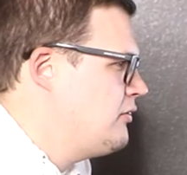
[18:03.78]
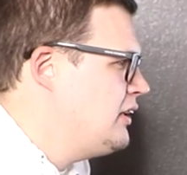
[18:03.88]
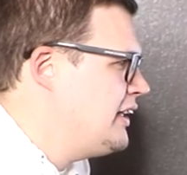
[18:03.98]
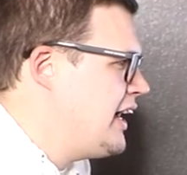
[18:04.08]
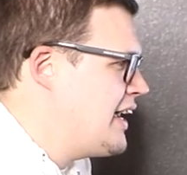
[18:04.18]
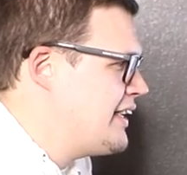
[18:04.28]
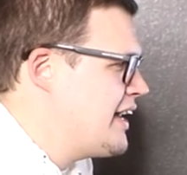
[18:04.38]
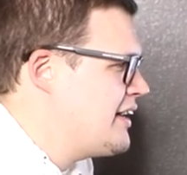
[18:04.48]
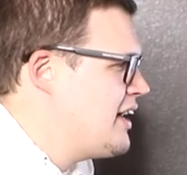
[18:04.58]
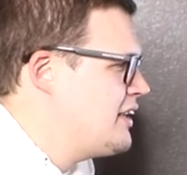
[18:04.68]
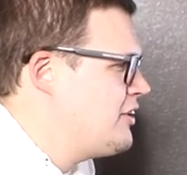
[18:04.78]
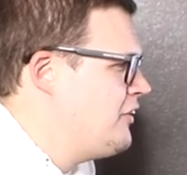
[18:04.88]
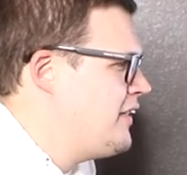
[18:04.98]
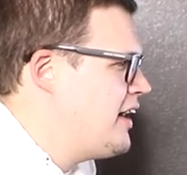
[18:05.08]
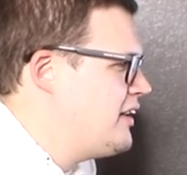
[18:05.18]
Really, Andy, I did not
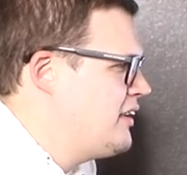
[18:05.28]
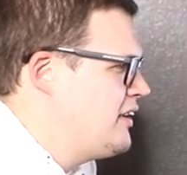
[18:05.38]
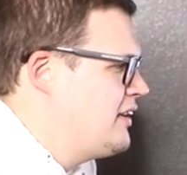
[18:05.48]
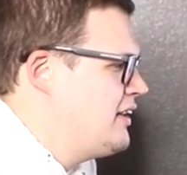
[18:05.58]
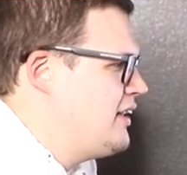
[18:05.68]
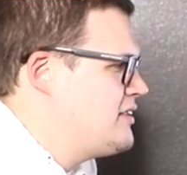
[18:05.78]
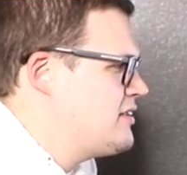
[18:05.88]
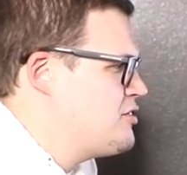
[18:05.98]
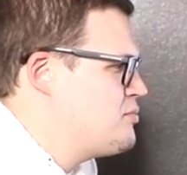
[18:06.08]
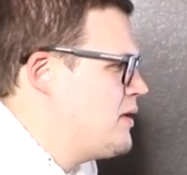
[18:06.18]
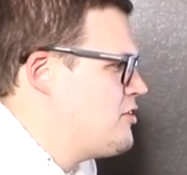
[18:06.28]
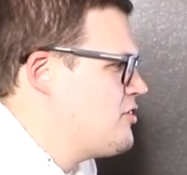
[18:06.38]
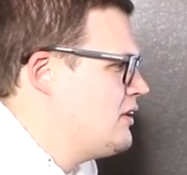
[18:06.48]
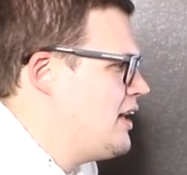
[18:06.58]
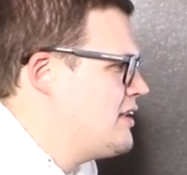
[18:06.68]
know that. Is it a
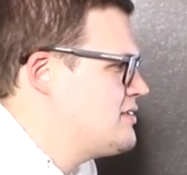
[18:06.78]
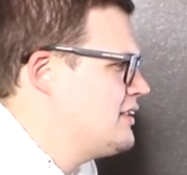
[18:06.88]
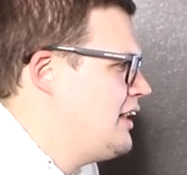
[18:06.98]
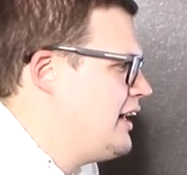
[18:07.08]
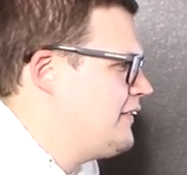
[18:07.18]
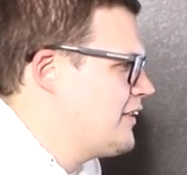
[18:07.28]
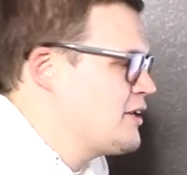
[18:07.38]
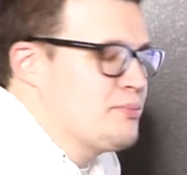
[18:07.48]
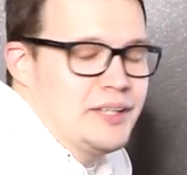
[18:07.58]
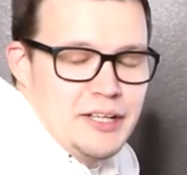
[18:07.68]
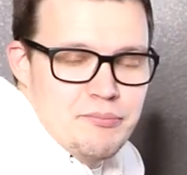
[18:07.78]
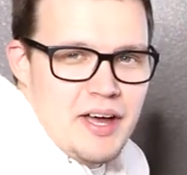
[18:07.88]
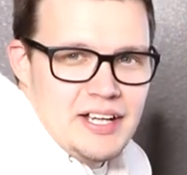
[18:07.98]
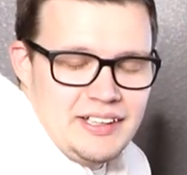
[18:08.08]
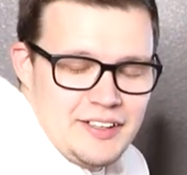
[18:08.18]
special, as in like they're going to bring it
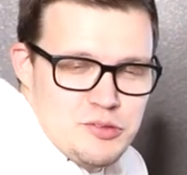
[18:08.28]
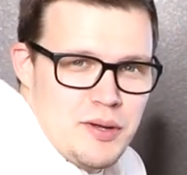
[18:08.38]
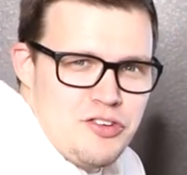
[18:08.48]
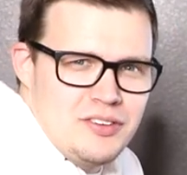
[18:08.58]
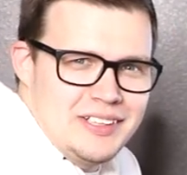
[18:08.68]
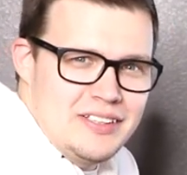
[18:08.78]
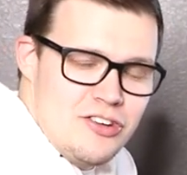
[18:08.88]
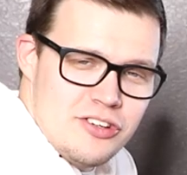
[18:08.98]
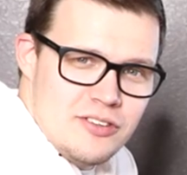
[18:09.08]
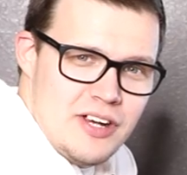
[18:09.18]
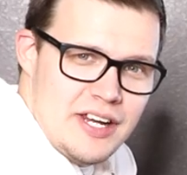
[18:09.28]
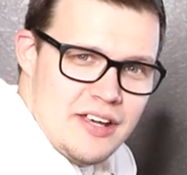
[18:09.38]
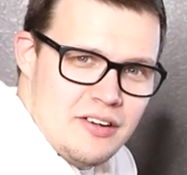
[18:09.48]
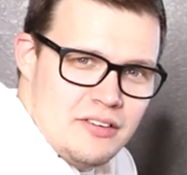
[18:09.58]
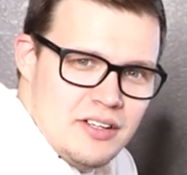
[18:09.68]
back with a special edition
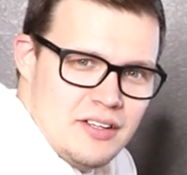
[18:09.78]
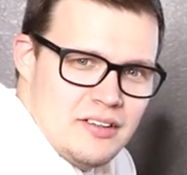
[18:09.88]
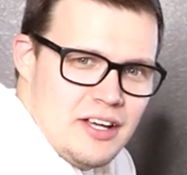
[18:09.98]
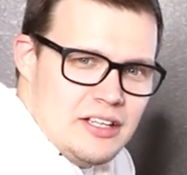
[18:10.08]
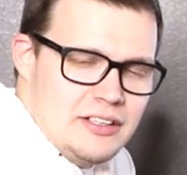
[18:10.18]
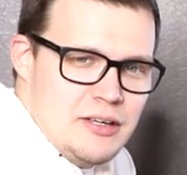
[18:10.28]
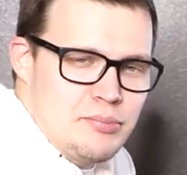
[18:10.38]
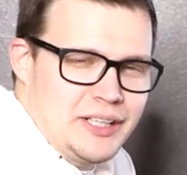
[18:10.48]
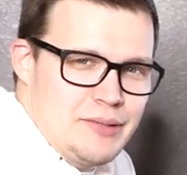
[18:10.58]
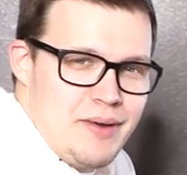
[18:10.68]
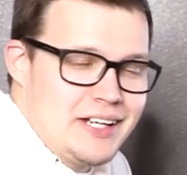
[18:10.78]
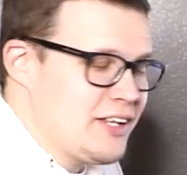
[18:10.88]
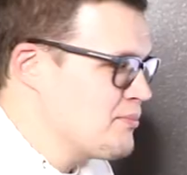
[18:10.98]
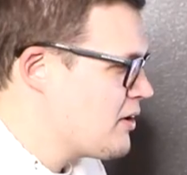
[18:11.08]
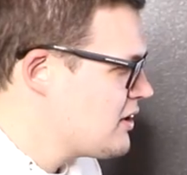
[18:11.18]
radio and, and bring it
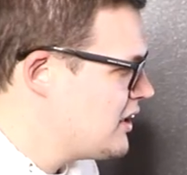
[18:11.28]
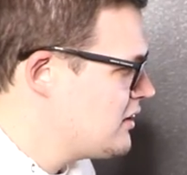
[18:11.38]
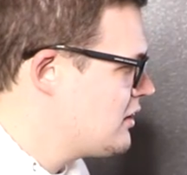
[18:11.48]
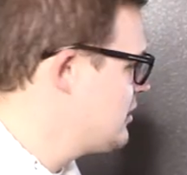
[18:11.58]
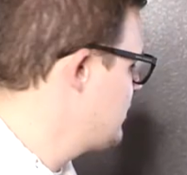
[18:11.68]
back to the market?